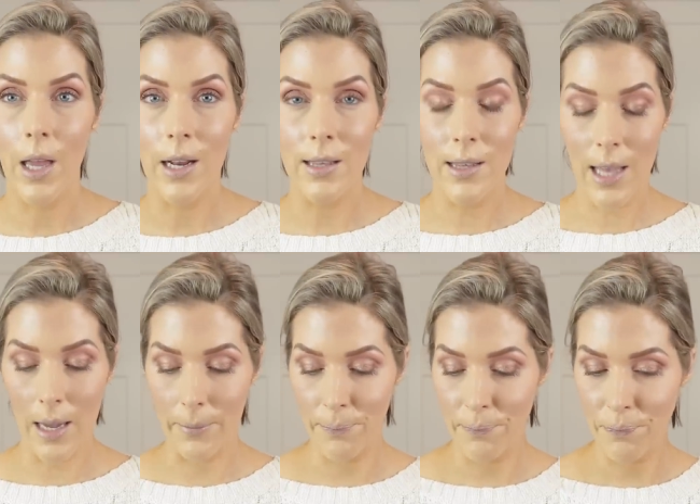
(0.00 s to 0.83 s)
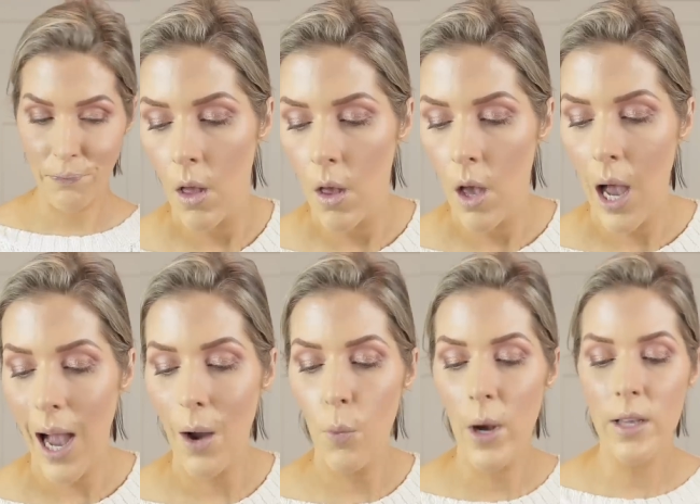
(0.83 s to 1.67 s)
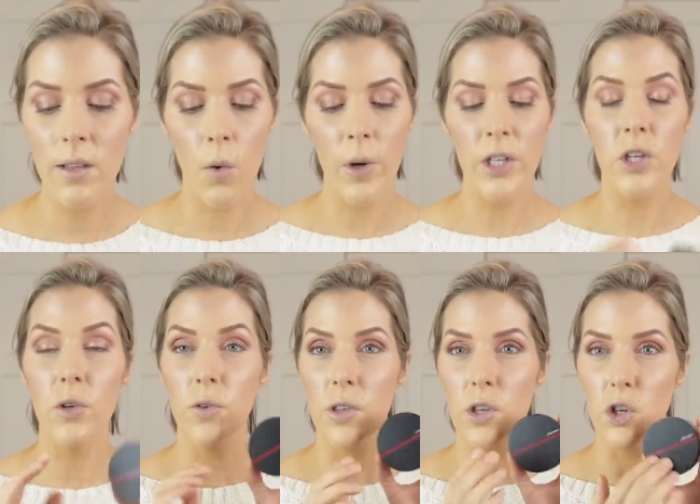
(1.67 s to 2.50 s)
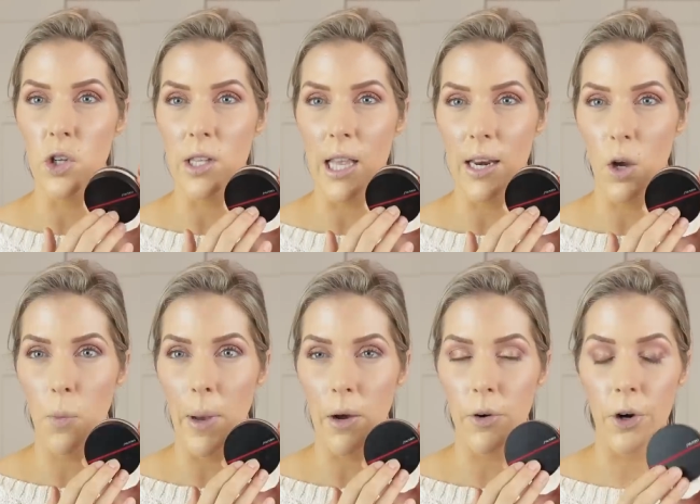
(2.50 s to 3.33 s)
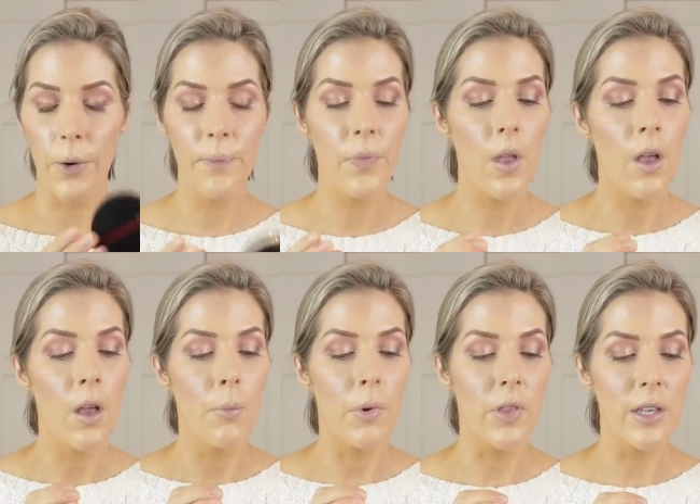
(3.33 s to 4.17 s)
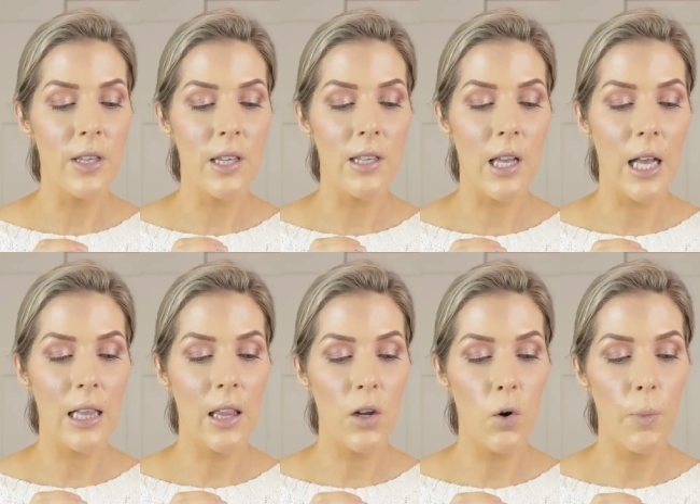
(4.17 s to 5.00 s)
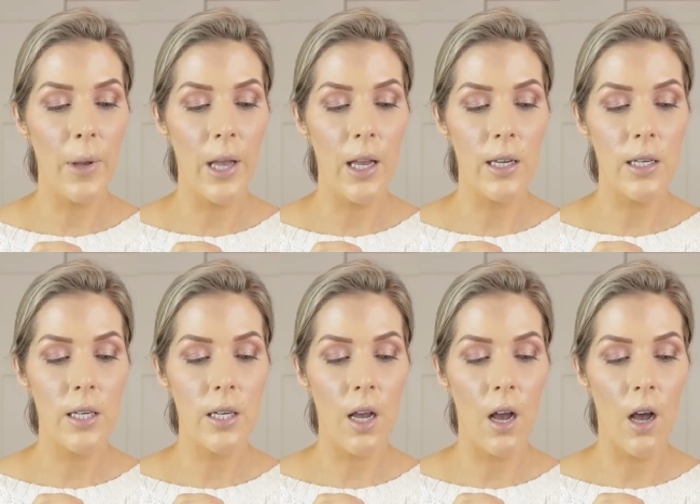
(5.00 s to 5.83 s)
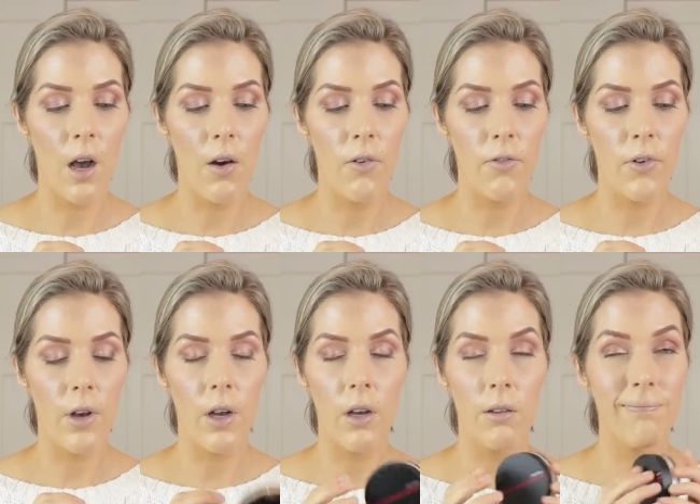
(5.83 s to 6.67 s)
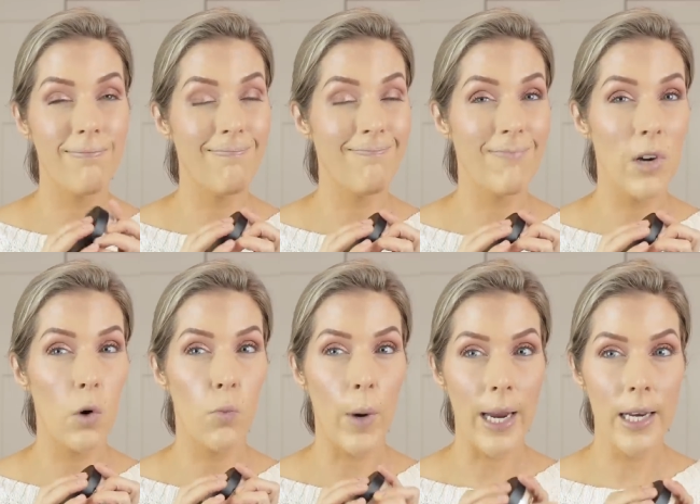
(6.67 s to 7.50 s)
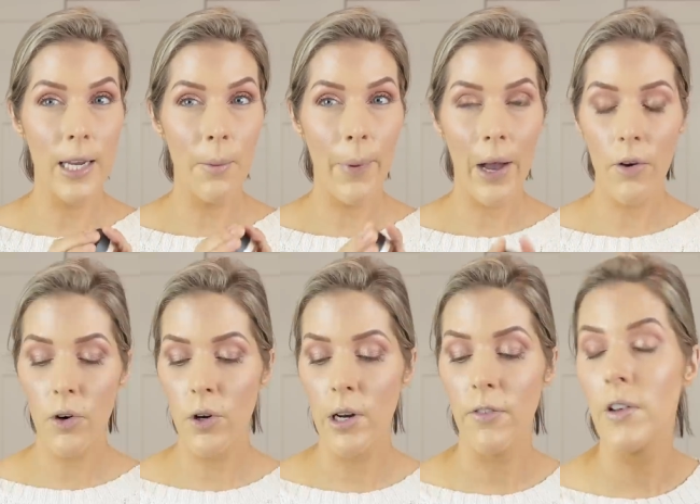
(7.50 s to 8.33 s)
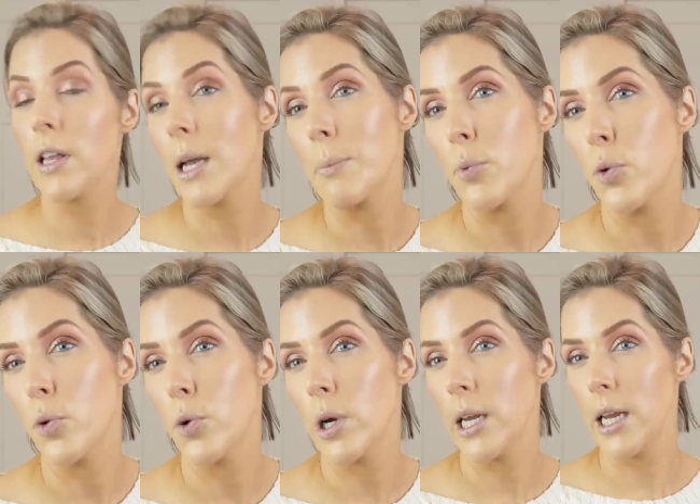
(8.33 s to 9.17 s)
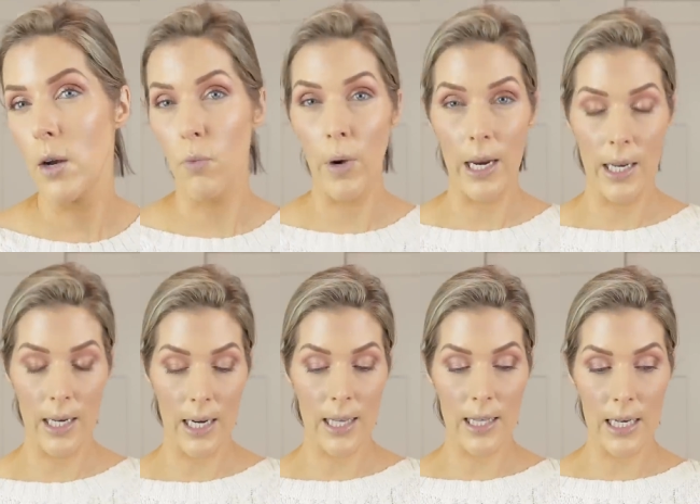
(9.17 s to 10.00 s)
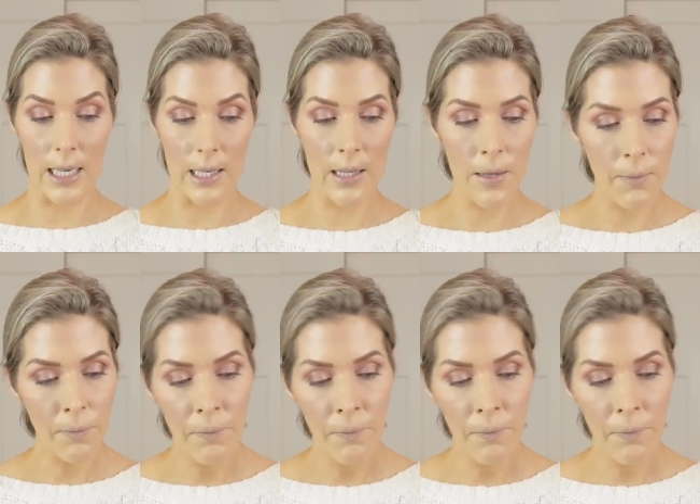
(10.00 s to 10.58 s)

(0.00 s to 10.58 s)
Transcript: And it's set. I was going to use the Shiseido powder but this is a little bit of a radiant powder, and I feel like I'm pretty radiant as it is.